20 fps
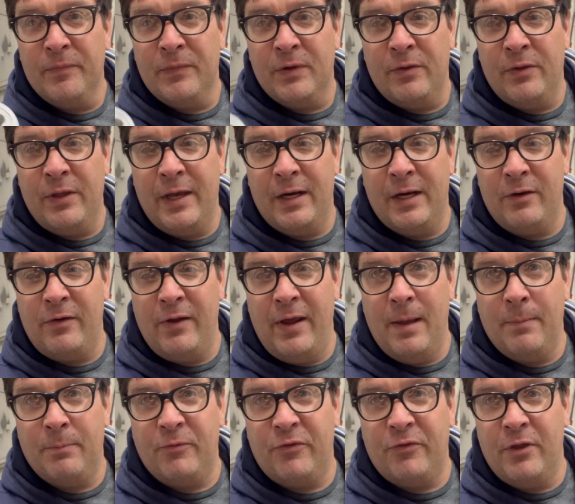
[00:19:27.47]
That
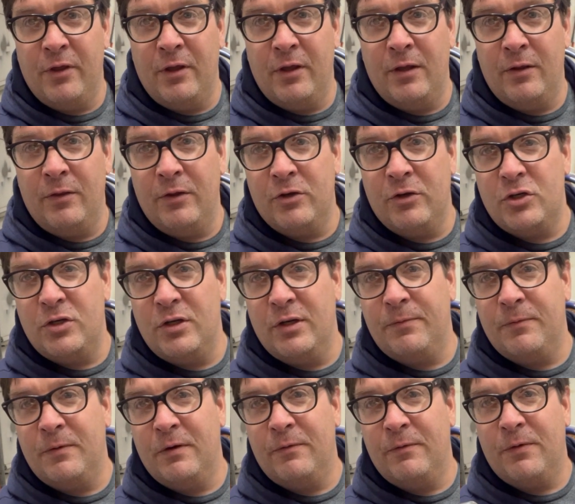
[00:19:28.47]
adapts the
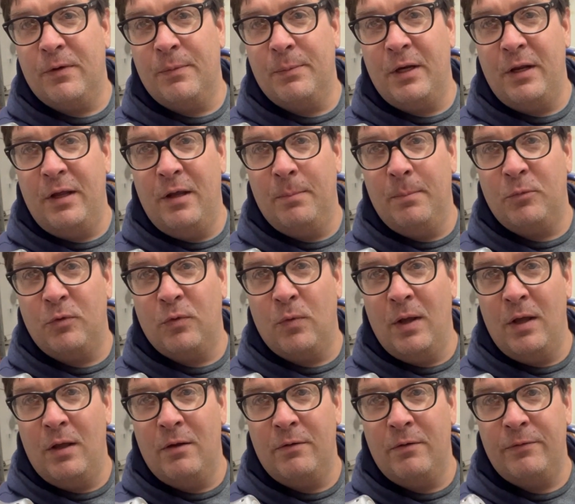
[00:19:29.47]
shifter from an
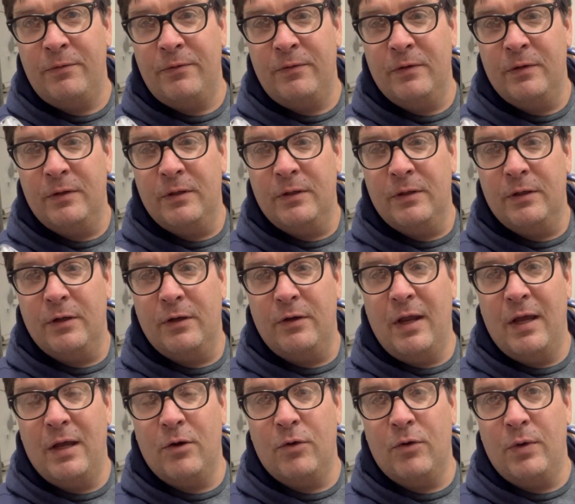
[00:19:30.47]
M12
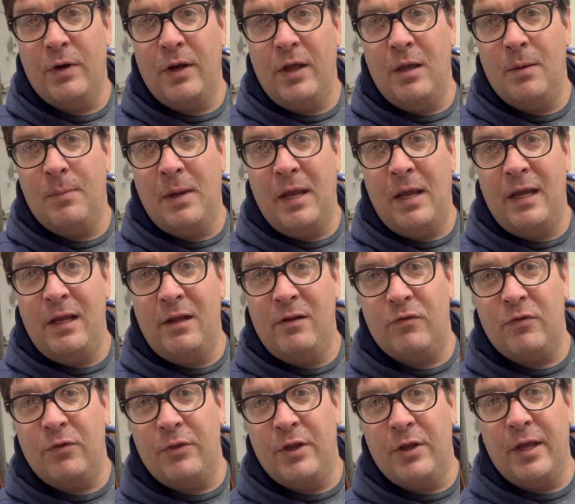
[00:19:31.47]
down to an M8,
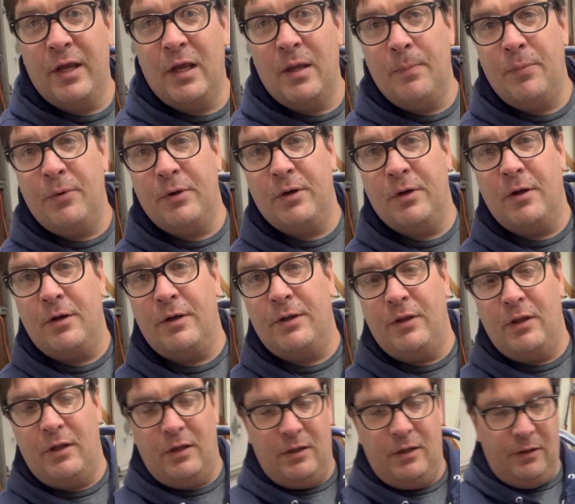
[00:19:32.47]
so then I can put it on
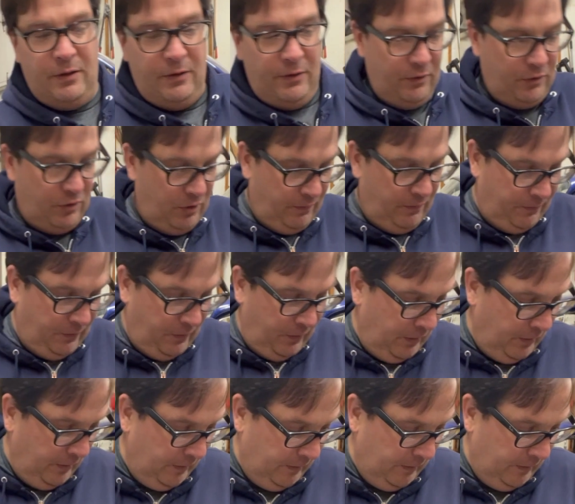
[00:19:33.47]
the shifter.